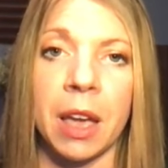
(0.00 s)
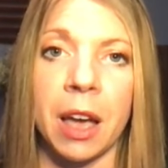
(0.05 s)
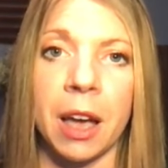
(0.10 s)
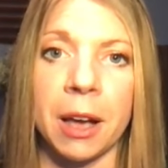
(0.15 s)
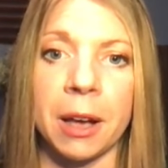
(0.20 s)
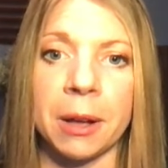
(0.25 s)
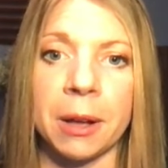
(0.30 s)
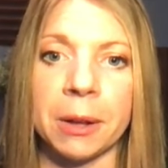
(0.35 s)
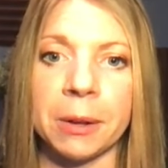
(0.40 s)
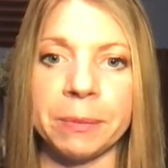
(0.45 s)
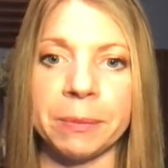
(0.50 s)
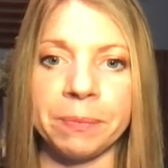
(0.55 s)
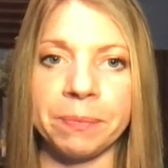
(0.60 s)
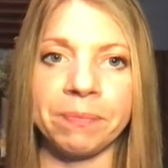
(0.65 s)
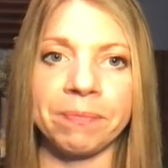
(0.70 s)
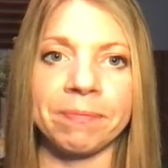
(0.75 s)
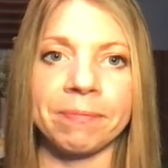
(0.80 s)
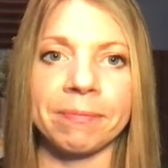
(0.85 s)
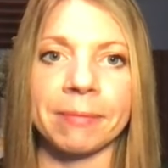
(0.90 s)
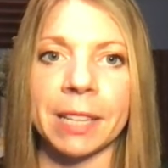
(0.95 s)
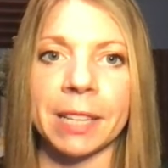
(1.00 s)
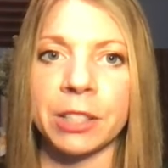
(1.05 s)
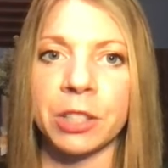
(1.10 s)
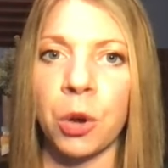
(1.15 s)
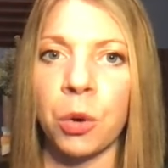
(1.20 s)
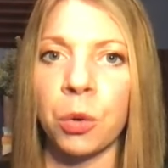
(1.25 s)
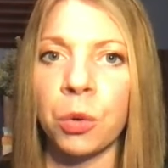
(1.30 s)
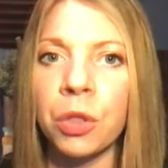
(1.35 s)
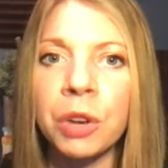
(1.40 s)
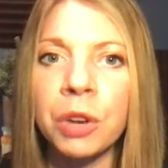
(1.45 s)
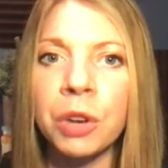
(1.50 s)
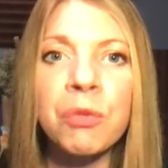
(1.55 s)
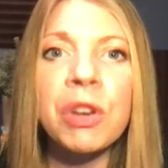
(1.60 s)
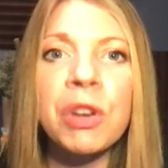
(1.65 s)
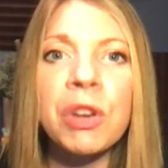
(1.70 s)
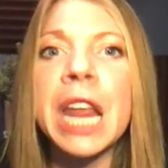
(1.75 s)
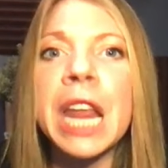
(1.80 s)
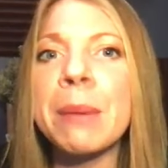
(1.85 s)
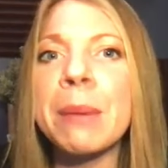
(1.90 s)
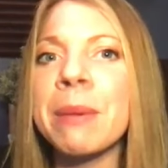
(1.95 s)
So
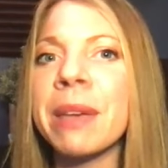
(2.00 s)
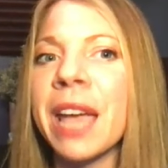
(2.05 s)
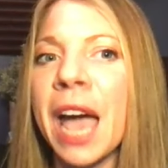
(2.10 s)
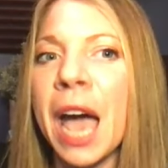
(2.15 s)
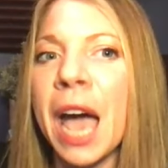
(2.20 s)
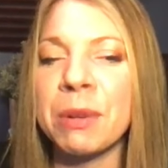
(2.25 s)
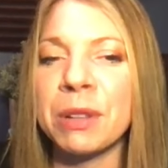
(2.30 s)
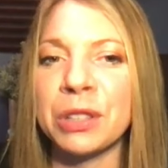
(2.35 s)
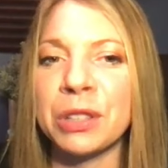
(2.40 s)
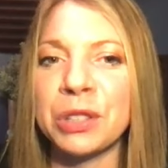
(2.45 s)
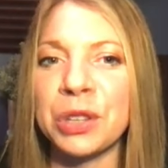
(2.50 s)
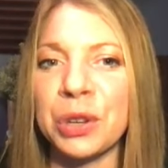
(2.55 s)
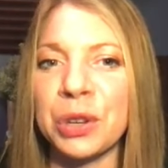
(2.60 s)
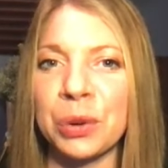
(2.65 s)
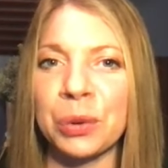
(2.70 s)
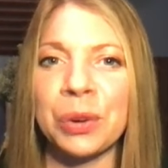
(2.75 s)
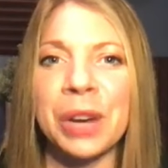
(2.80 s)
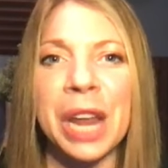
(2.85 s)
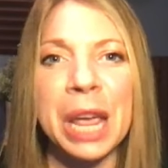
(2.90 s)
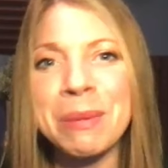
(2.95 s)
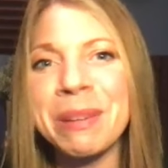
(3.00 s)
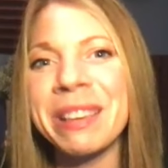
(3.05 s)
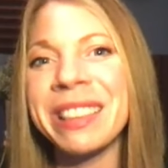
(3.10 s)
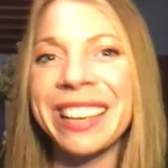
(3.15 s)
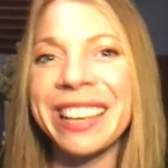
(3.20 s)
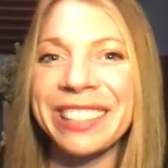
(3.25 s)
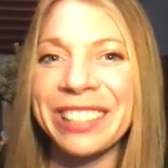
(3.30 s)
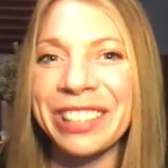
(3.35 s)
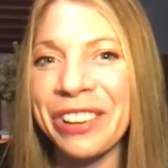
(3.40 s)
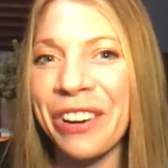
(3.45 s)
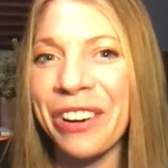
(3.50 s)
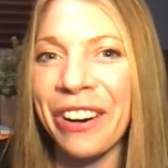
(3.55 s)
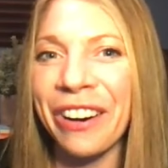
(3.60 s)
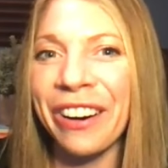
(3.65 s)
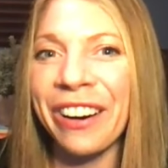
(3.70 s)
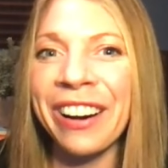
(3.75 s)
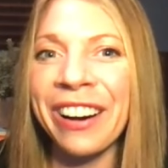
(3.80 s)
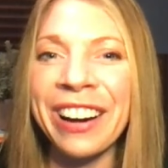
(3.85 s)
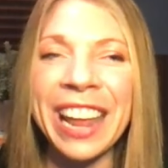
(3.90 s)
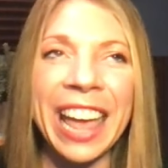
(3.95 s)
renaming happens too. Naming things is
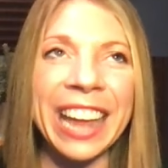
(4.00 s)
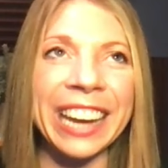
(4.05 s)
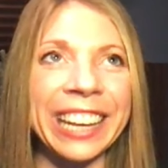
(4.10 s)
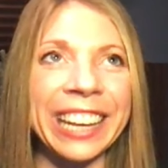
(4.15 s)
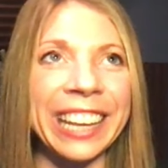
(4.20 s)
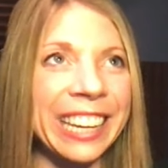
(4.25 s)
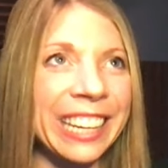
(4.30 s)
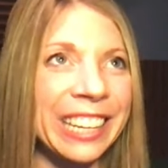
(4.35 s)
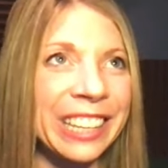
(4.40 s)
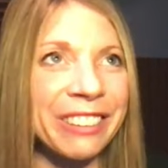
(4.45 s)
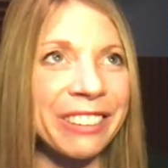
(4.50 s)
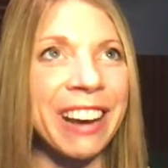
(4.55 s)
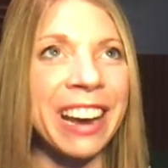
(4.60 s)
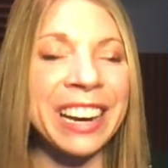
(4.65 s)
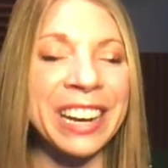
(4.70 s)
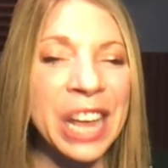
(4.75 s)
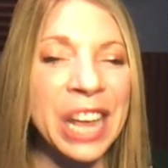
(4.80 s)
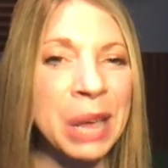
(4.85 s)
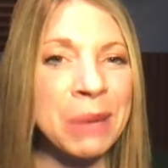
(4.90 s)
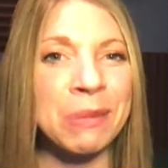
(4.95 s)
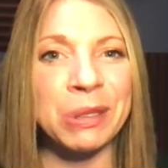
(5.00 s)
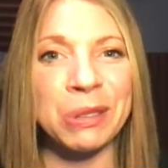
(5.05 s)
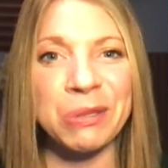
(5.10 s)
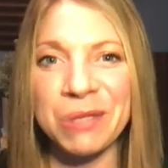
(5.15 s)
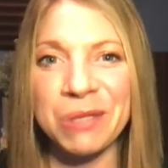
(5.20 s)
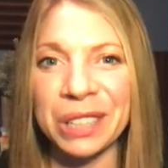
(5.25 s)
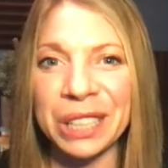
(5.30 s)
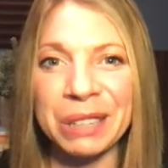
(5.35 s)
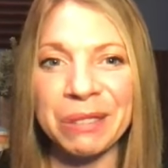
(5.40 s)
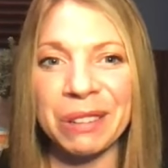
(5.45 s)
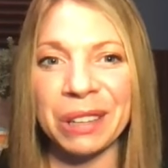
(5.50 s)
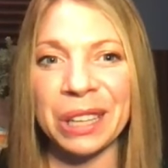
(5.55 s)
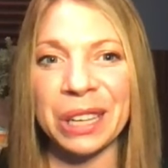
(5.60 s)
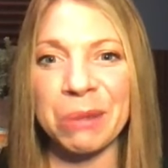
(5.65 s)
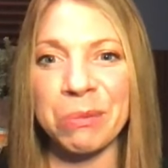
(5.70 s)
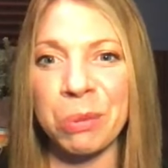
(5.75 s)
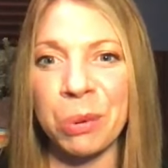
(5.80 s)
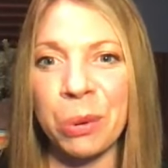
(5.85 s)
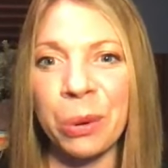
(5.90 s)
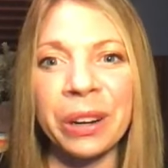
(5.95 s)
hard and to the right name is really, really
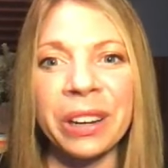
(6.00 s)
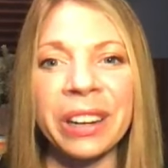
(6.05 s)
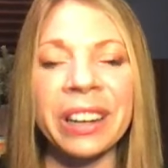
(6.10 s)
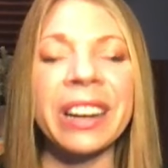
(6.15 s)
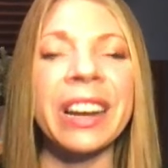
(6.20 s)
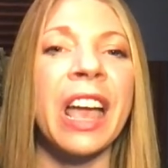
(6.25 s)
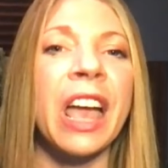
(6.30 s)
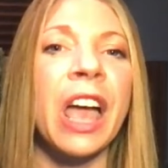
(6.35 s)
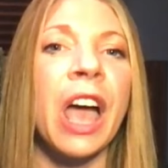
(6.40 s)
important.